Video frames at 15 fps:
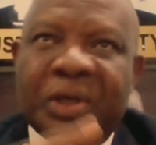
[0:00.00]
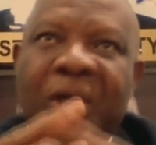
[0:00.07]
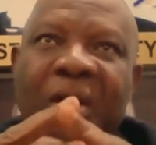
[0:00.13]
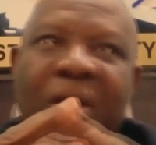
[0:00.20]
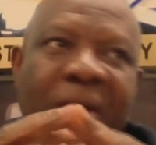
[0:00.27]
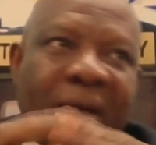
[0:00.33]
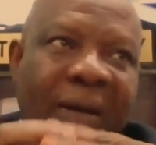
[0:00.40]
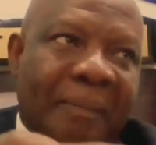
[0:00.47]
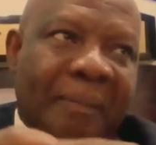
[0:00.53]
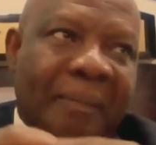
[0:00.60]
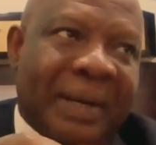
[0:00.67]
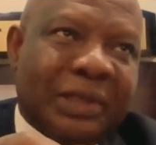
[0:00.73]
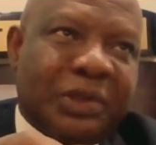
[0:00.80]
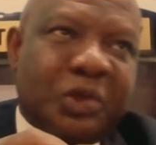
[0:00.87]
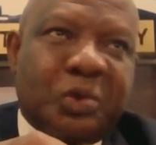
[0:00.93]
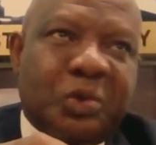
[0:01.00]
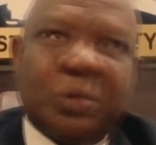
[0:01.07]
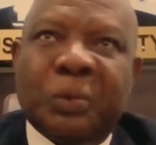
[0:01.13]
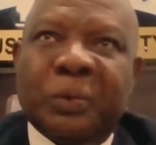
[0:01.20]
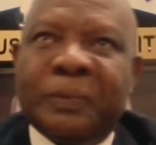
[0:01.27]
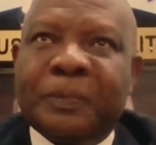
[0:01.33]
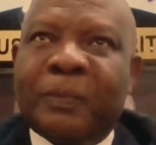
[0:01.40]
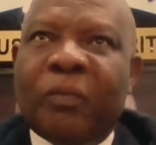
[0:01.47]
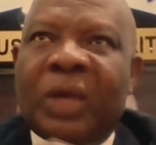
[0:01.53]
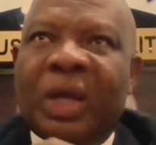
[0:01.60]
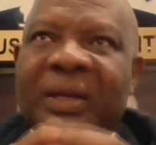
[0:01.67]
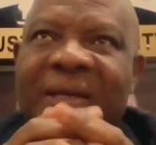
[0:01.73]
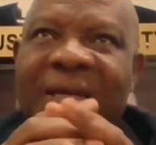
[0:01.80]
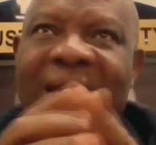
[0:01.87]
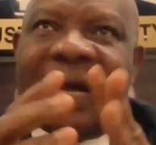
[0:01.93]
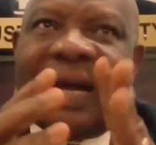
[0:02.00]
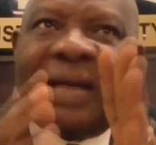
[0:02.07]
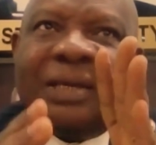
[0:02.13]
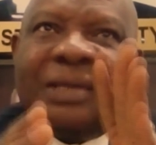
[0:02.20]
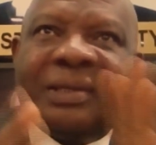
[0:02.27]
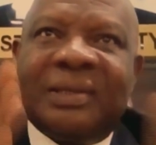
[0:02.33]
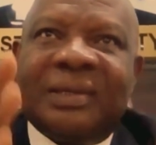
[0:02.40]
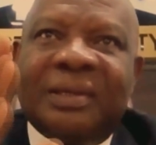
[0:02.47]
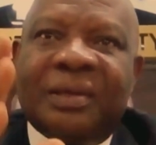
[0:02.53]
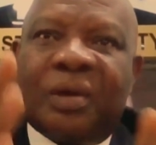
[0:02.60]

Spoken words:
Number two, there is